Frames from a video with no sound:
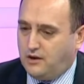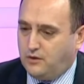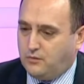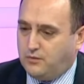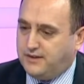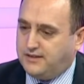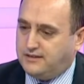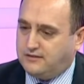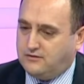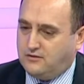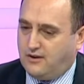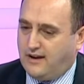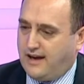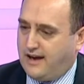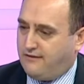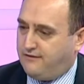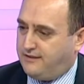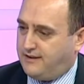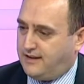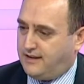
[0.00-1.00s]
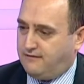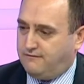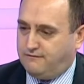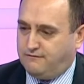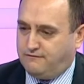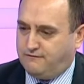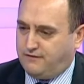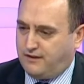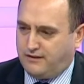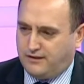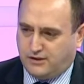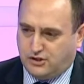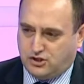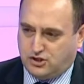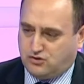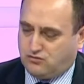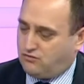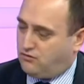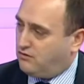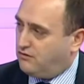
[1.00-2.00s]
We did not have any very
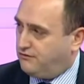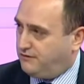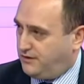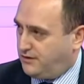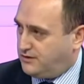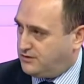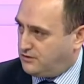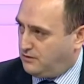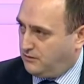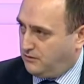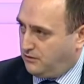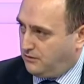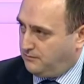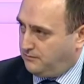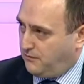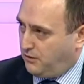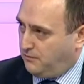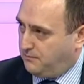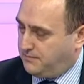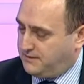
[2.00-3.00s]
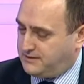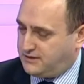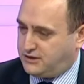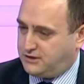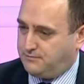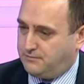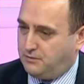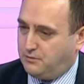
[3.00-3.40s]
strong views on position,